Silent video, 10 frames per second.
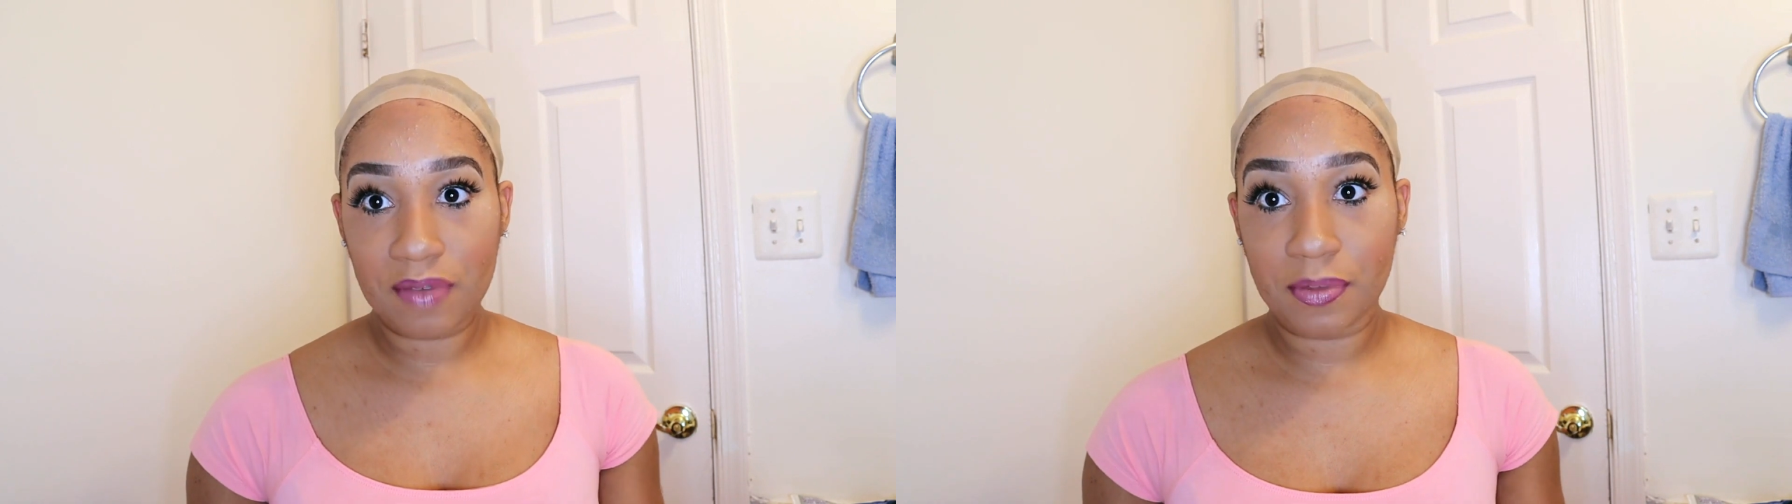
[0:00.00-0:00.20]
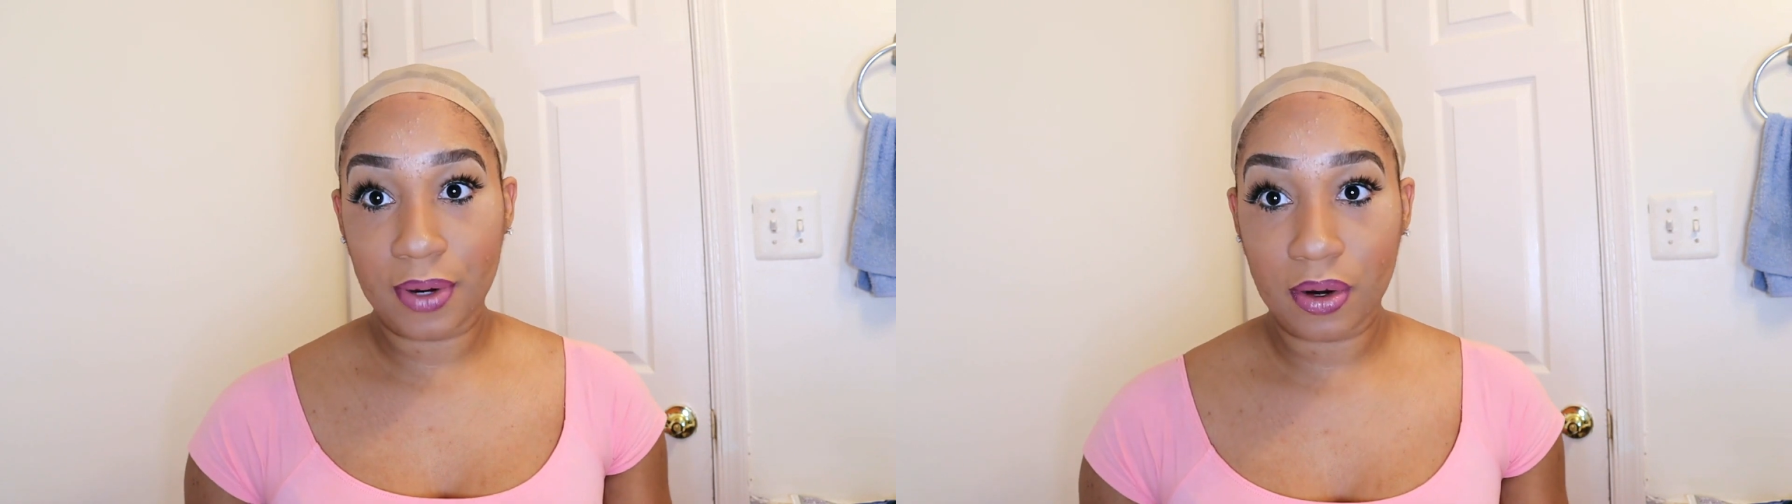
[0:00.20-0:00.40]

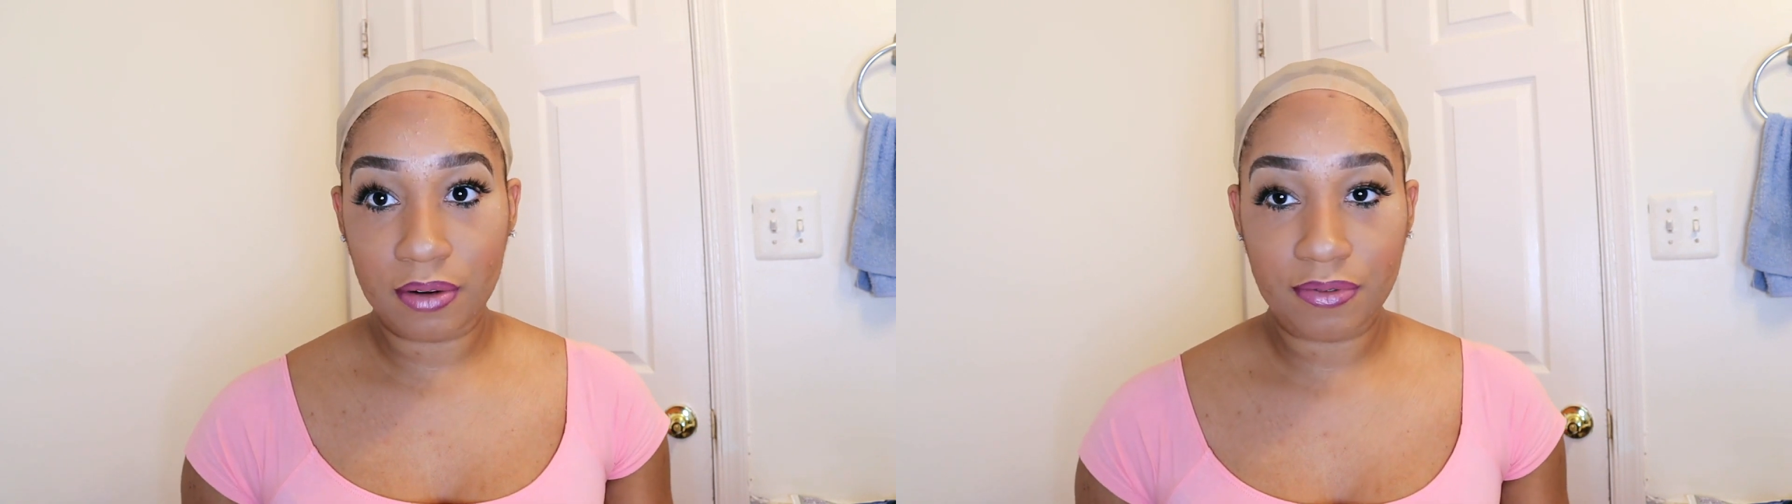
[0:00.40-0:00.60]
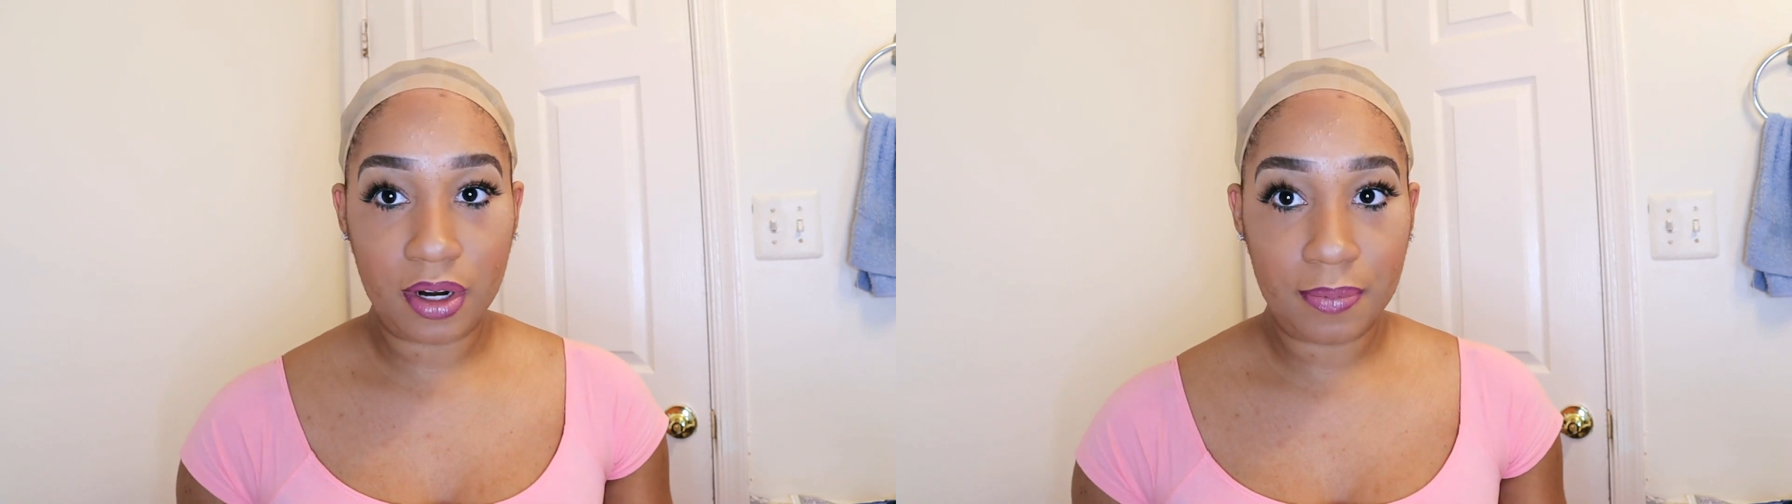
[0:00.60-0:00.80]
have a mirror
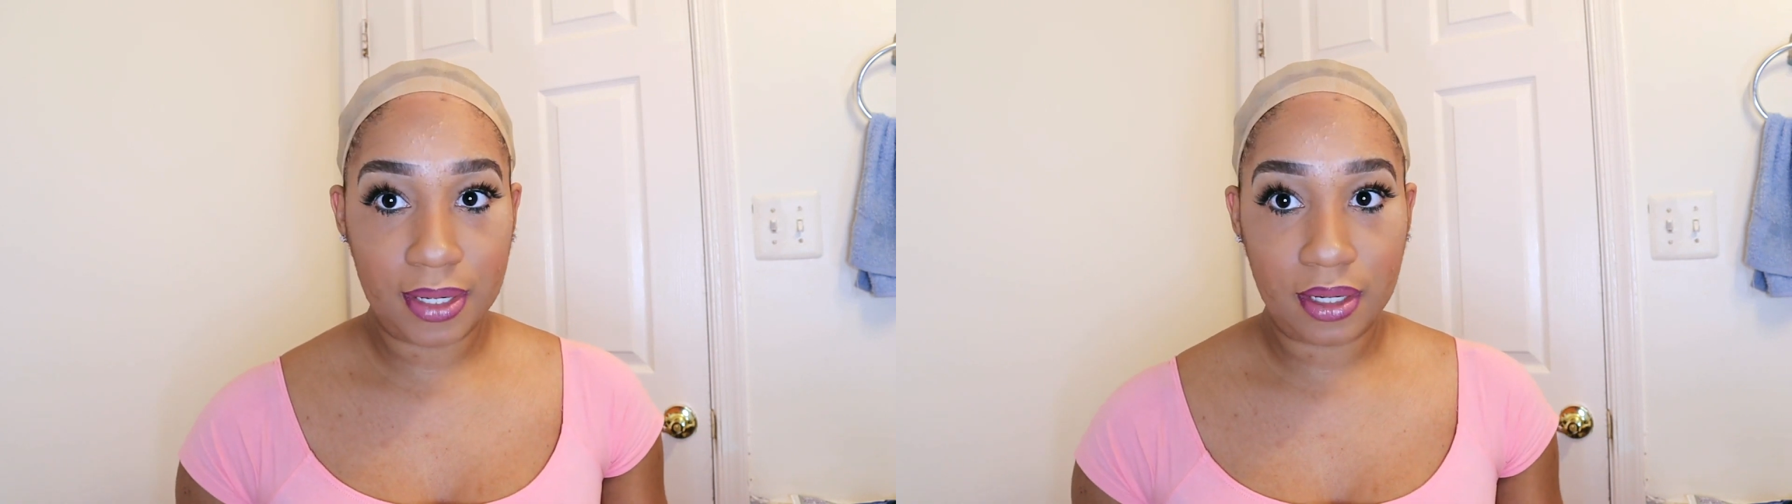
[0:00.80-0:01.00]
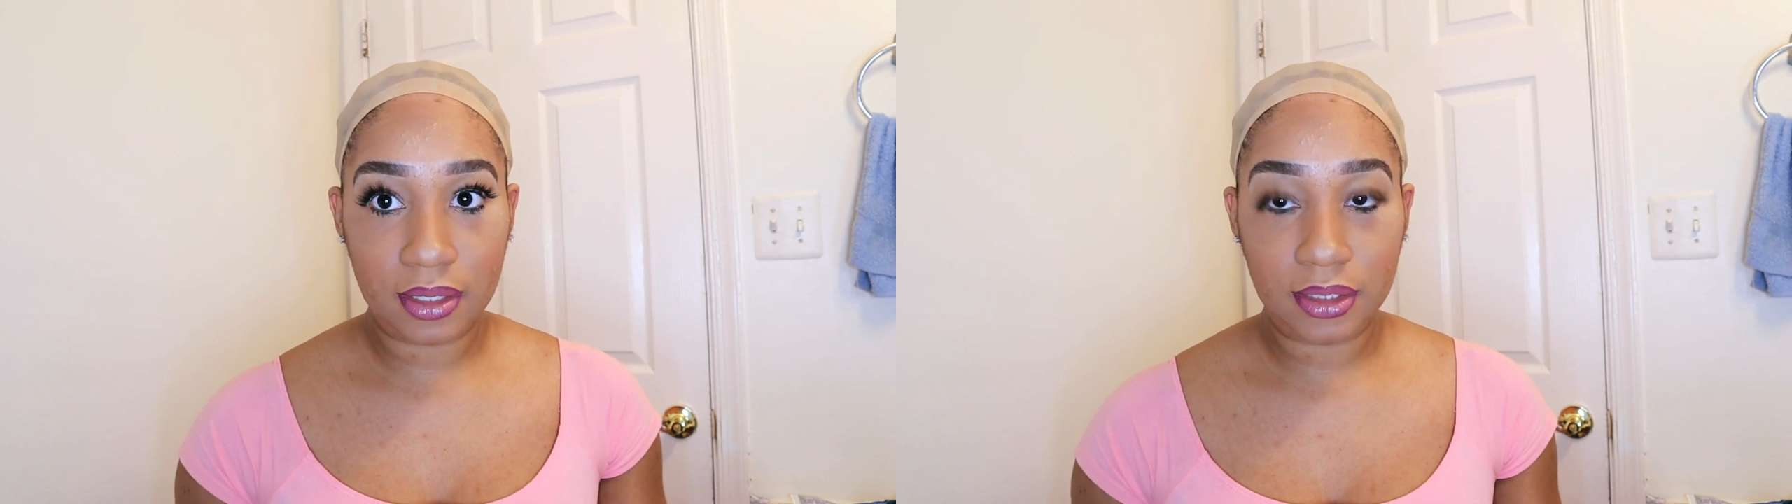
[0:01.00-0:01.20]
in front of
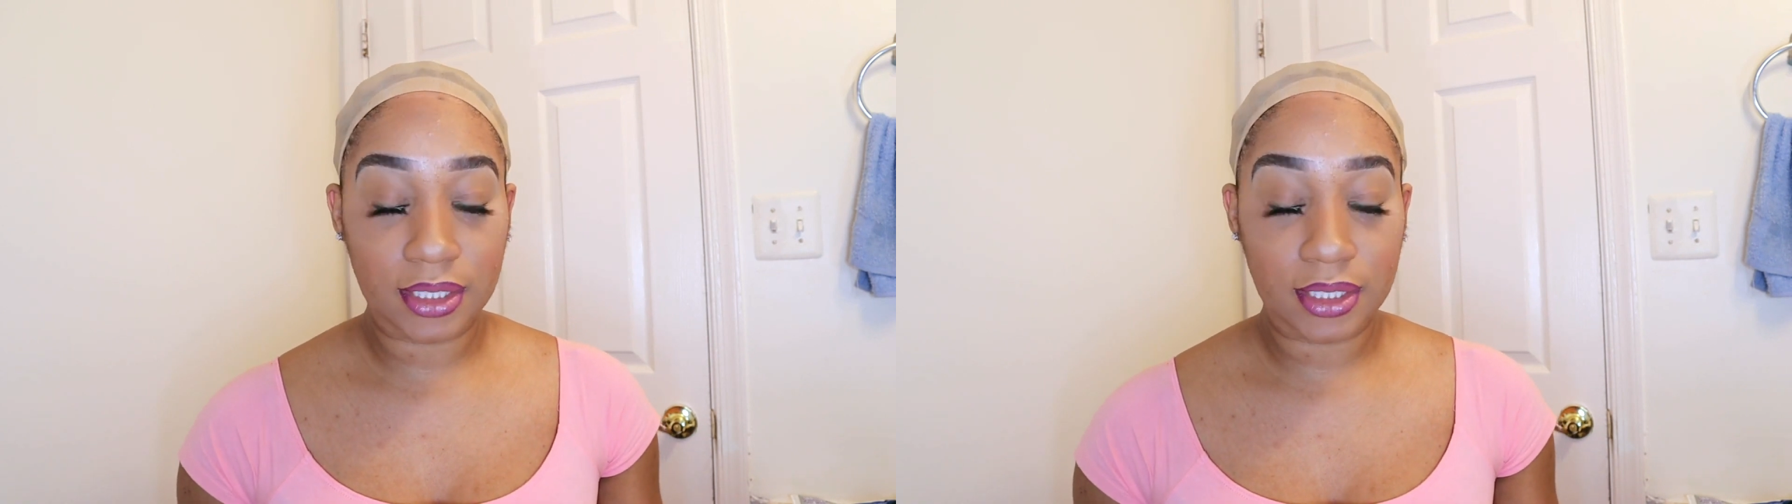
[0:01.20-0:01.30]
me,